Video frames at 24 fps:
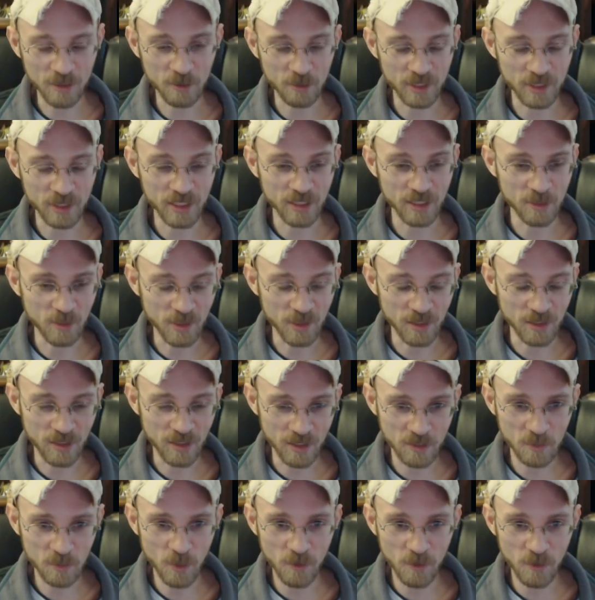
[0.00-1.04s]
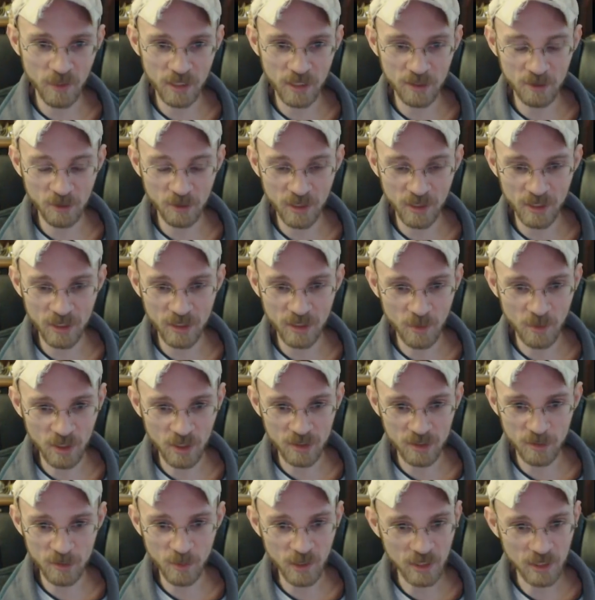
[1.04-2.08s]
but this movie in 3D must have been
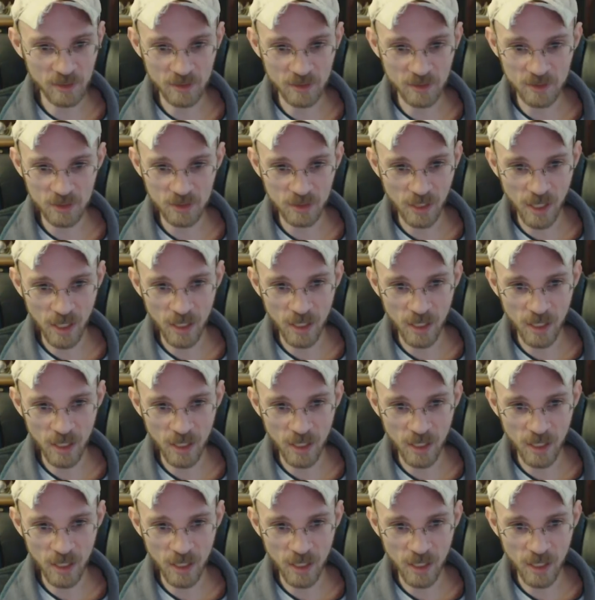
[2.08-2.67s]
insane.